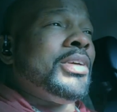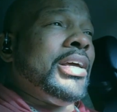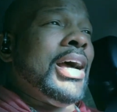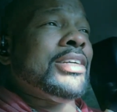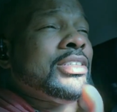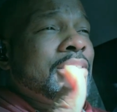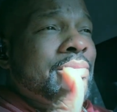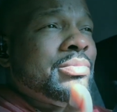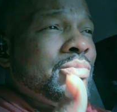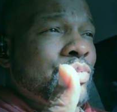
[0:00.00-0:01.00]
He actually
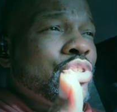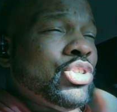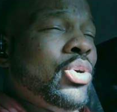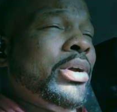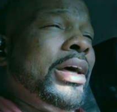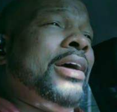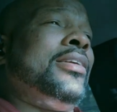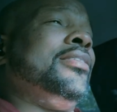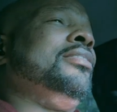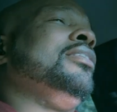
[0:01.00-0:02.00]
was showing that,
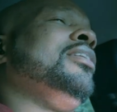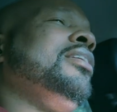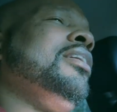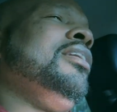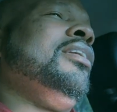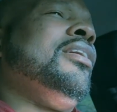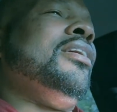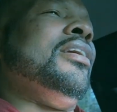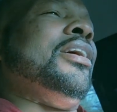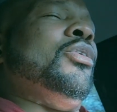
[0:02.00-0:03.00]
and
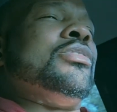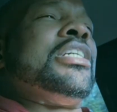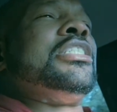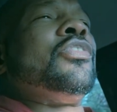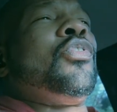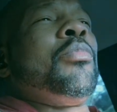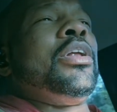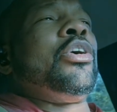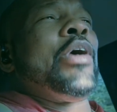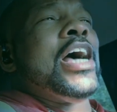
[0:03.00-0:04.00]
it was easy for me
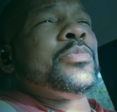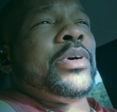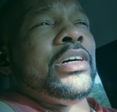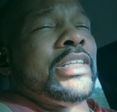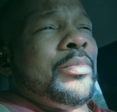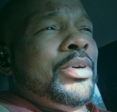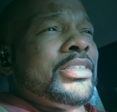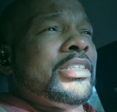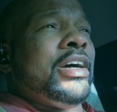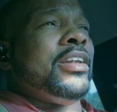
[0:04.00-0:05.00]
to grasp because I've been
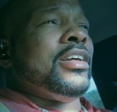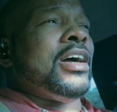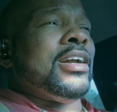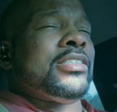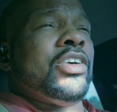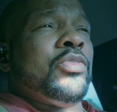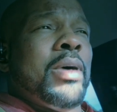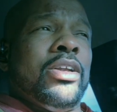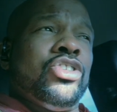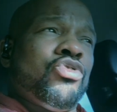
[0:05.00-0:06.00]
studying a lot of stuff
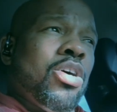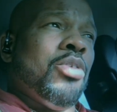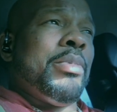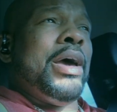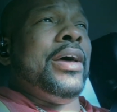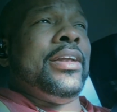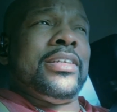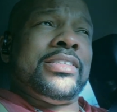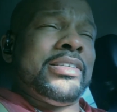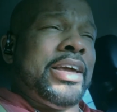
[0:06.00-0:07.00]
about the straw man, the
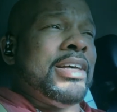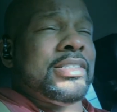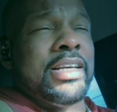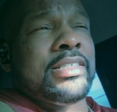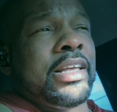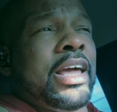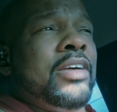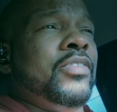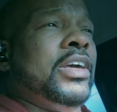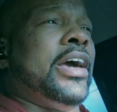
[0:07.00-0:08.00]
Cesar
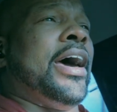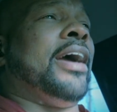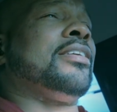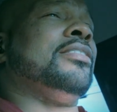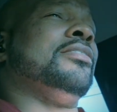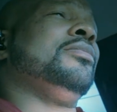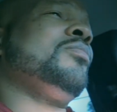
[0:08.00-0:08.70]
KV Act of